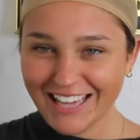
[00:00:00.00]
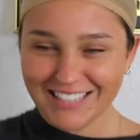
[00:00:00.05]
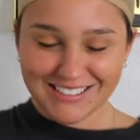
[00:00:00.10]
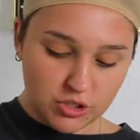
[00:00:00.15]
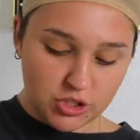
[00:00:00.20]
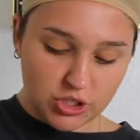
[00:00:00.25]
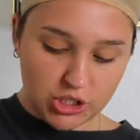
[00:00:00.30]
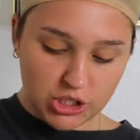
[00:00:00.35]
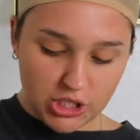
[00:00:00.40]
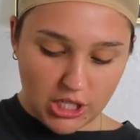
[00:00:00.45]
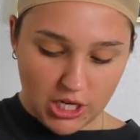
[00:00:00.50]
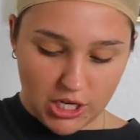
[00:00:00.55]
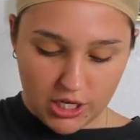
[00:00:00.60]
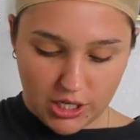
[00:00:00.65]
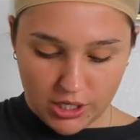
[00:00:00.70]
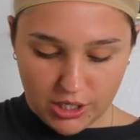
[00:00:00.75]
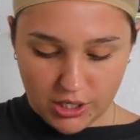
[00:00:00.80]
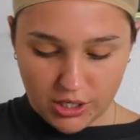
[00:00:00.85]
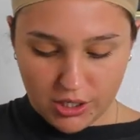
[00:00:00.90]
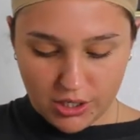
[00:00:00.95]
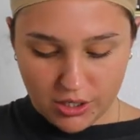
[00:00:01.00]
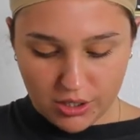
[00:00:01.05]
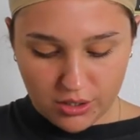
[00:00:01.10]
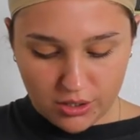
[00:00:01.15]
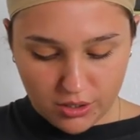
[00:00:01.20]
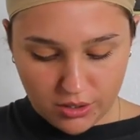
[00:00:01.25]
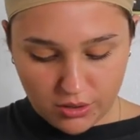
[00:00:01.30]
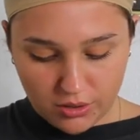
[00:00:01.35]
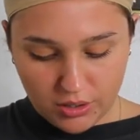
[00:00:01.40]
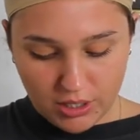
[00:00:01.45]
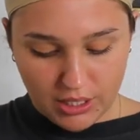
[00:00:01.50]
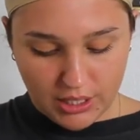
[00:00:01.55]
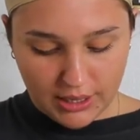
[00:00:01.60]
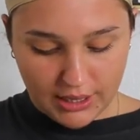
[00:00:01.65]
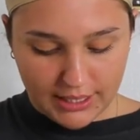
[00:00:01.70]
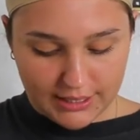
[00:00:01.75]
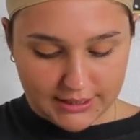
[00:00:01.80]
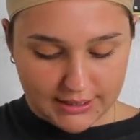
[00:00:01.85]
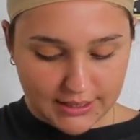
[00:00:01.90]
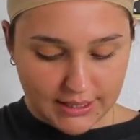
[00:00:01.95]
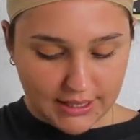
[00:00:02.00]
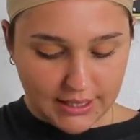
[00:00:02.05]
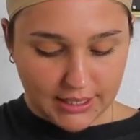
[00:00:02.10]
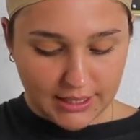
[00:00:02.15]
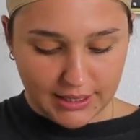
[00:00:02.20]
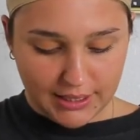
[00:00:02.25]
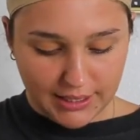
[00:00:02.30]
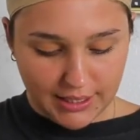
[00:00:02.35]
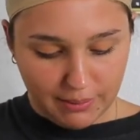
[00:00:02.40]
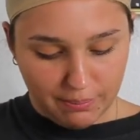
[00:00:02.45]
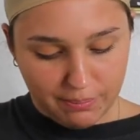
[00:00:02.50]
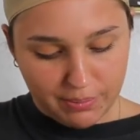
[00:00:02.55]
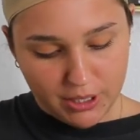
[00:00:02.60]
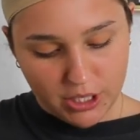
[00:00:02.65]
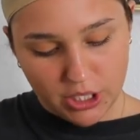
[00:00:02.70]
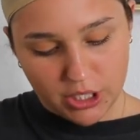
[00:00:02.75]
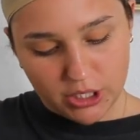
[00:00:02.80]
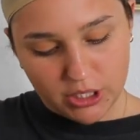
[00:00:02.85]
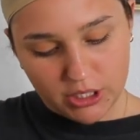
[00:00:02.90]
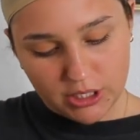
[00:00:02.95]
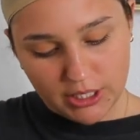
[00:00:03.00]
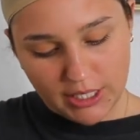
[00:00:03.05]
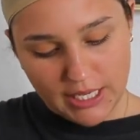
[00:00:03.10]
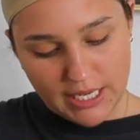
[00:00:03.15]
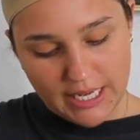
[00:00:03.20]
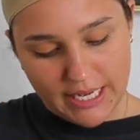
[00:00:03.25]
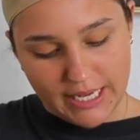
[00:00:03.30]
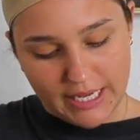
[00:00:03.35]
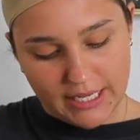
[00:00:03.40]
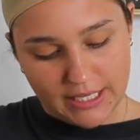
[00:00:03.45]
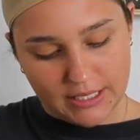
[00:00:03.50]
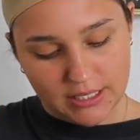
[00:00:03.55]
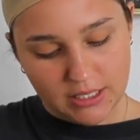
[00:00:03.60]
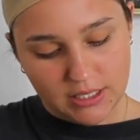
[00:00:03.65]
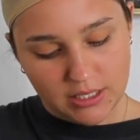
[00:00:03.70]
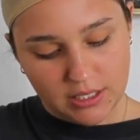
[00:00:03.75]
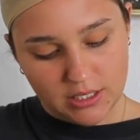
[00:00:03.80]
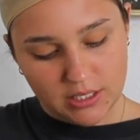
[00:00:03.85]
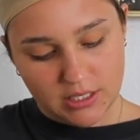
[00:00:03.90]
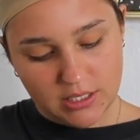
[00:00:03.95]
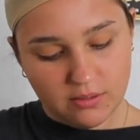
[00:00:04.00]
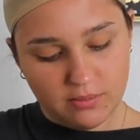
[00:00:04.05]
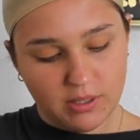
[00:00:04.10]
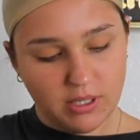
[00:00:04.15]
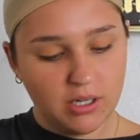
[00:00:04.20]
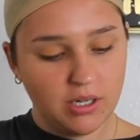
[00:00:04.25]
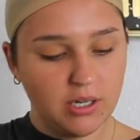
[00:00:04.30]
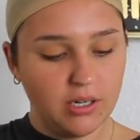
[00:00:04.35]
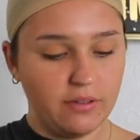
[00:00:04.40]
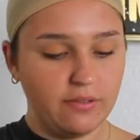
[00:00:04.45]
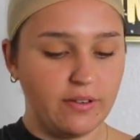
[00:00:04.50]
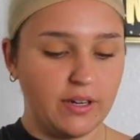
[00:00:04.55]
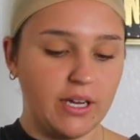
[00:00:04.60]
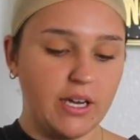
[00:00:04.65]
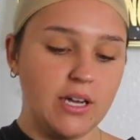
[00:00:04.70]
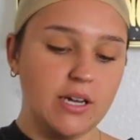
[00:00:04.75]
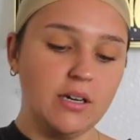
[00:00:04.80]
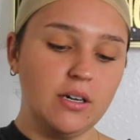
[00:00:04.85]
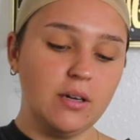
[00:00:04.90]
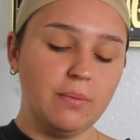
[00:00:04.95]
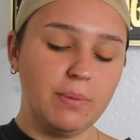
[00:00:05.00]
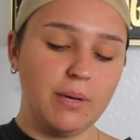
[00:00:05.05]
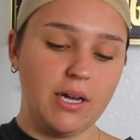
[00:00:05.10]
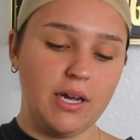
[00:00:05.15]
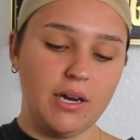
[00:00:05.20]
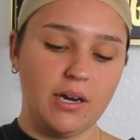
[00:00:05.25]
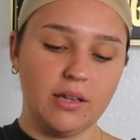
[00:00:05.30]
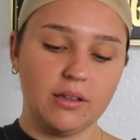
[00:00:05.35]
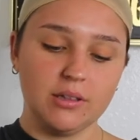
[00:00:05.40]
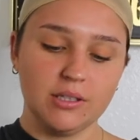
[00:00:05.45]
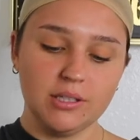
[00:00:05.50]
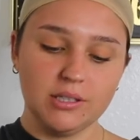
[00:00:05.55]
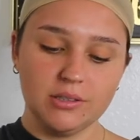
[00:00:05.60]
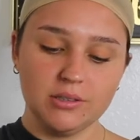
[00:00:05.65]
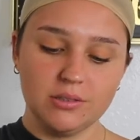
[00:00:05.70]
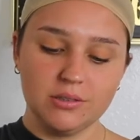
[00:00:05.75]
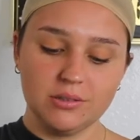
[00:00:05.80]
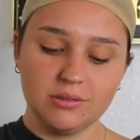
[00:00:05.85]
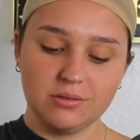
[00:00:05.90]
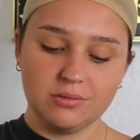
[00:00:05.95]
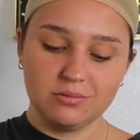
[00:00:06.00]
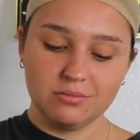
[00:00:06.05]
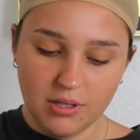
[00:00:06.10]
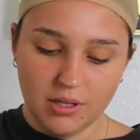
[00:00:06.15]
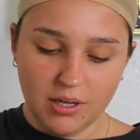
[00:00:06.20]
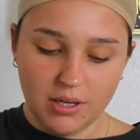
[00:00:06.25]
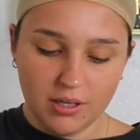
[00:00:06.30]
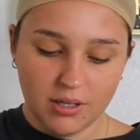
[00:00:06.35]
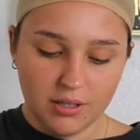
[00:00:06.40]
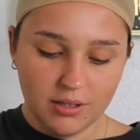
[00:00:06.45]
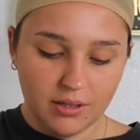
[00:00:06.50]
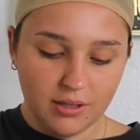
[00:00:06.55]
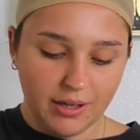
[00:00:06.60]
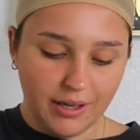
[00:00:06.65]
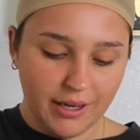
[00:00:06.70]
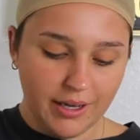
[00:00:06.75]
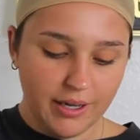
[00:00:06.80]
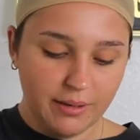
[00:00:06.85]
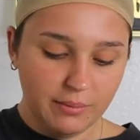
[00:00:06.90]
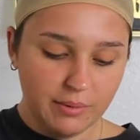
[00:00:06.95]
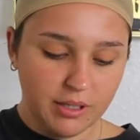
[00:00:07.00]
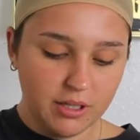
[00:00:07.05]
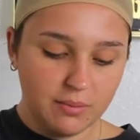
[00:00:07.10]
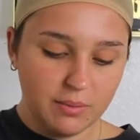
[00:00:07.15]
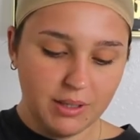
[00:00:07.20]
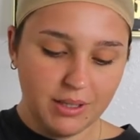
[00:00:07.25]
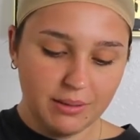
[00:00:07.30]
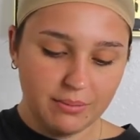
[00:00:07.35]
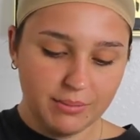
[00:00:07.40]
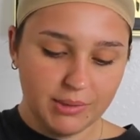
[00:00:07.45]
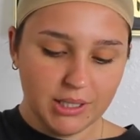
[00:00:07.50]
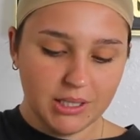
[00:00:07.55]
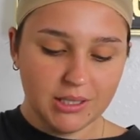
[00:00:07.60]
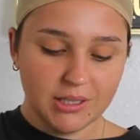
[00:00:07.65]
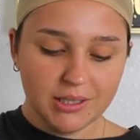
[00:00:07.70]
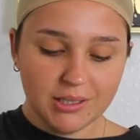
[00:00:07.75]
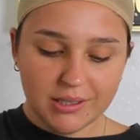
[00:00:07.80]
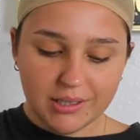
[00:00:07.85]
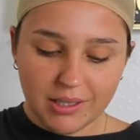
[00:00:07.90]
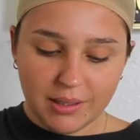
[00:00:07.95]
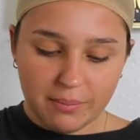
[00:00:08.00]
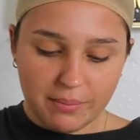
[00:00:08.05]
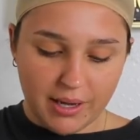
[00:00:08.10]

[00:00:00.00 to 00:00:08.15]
So let's clip her in. Oh my god, if I end up hating this, I'm not gonna lie, I'm gonna be kinda